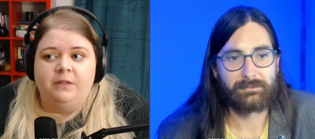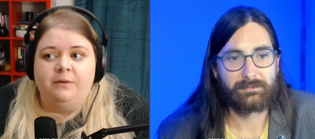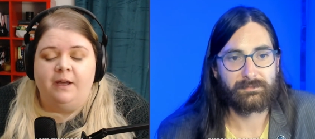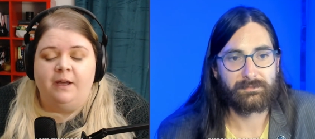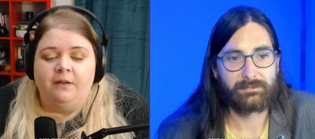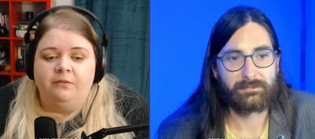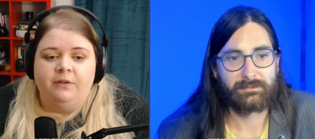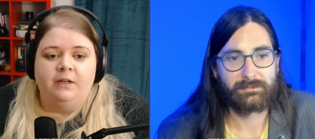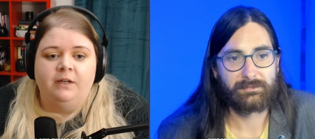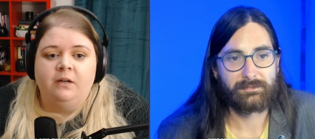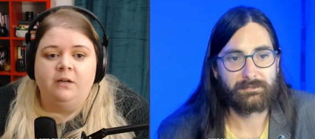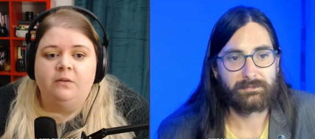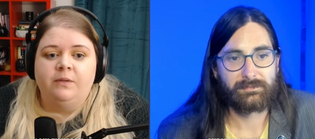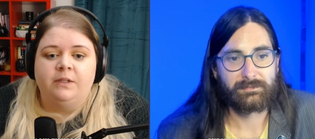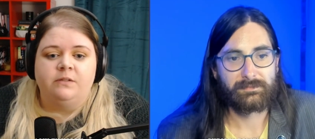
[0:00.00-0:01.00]
Speaker 1: have right now
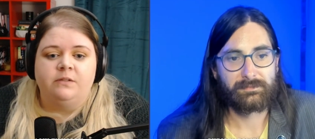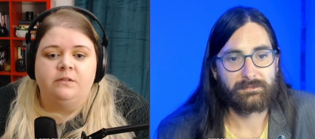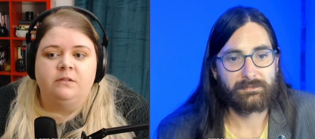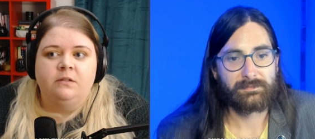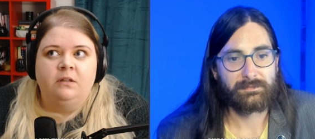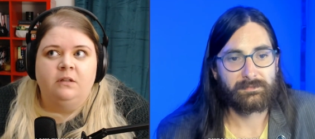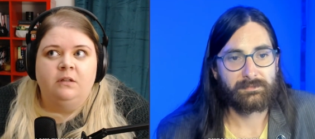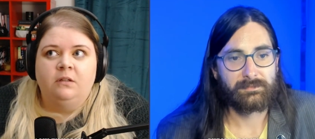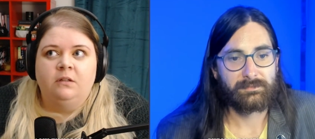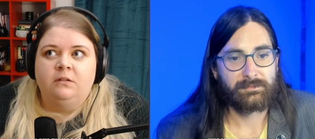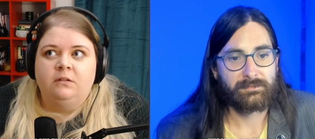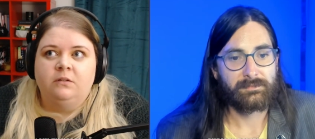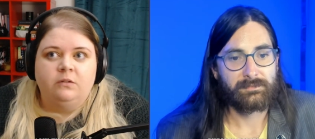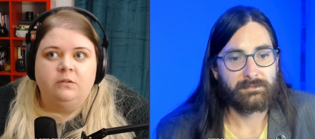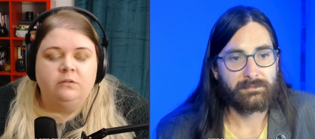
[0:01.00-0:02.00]
is
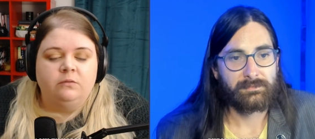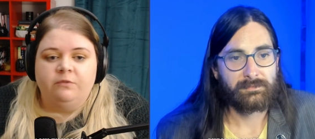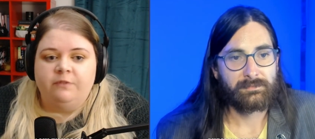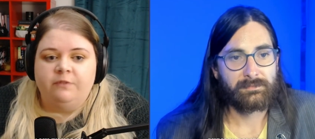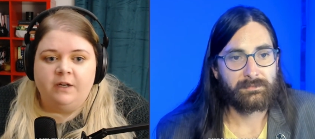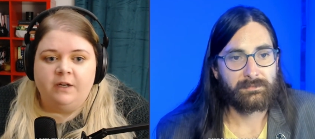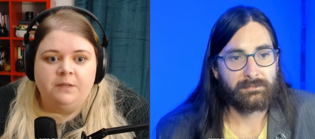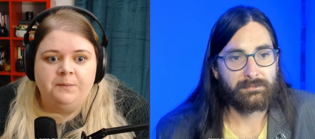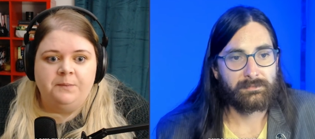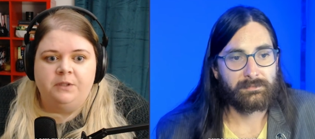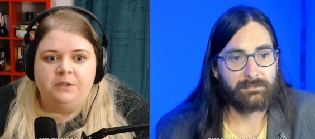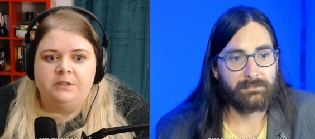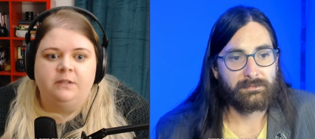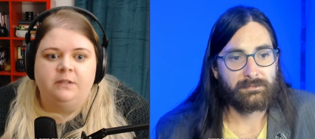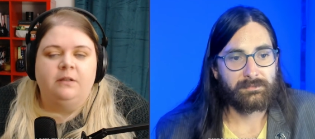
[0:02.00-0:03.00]
very
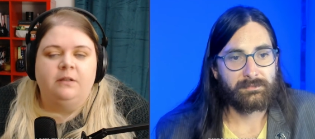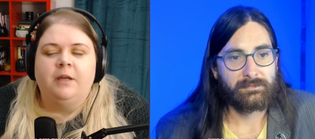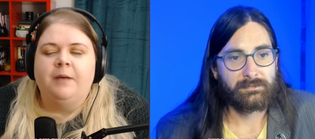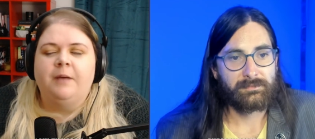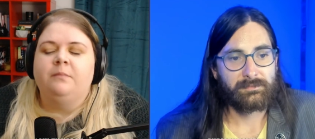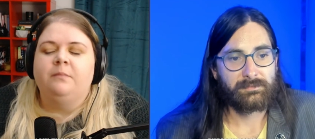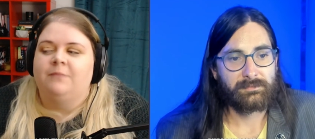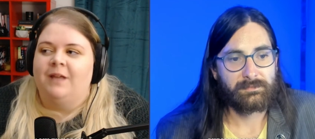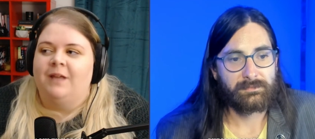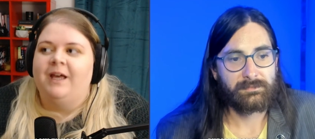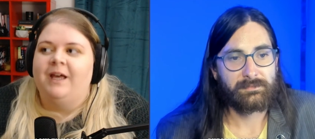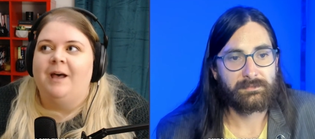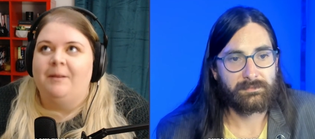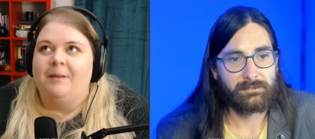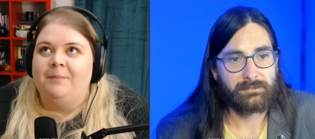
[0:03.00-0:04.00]
community
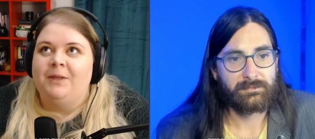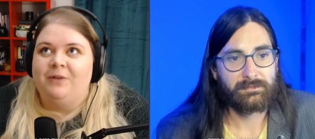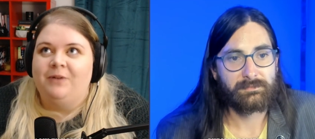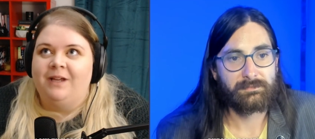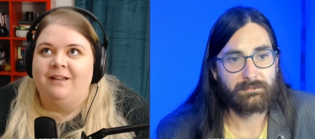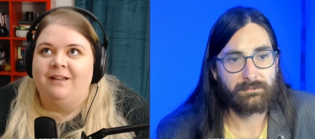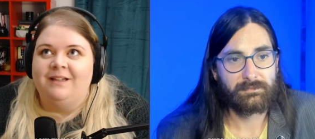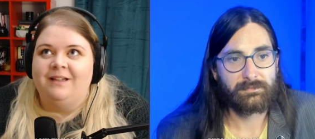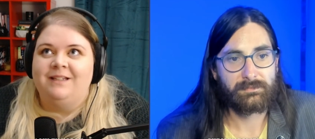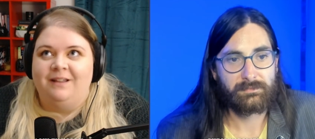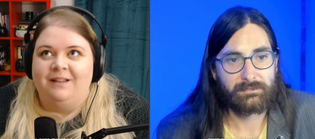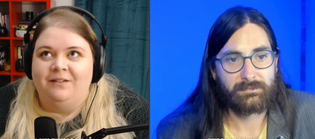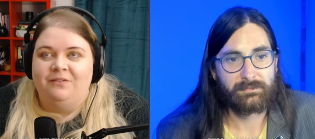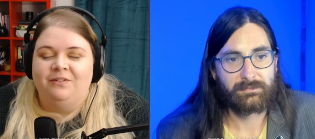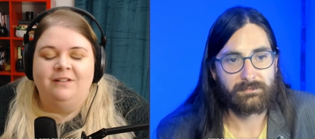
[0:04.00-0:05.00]

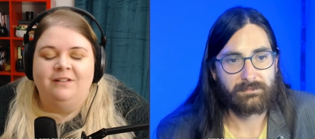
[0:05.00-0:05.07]
communicative